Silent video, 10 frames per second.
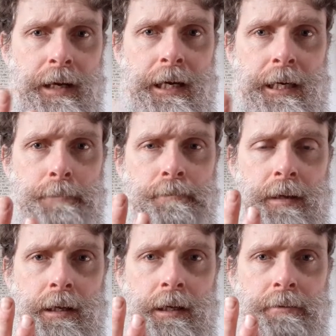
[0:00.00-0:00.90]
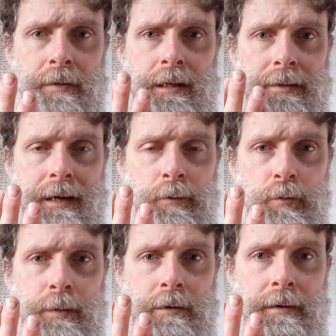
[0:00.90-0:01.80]
Um, I think that
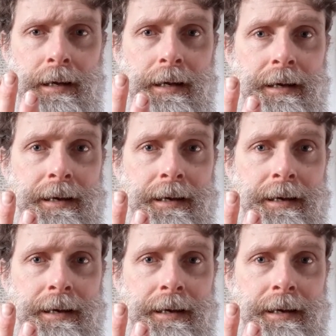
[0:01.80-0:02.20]
would be great.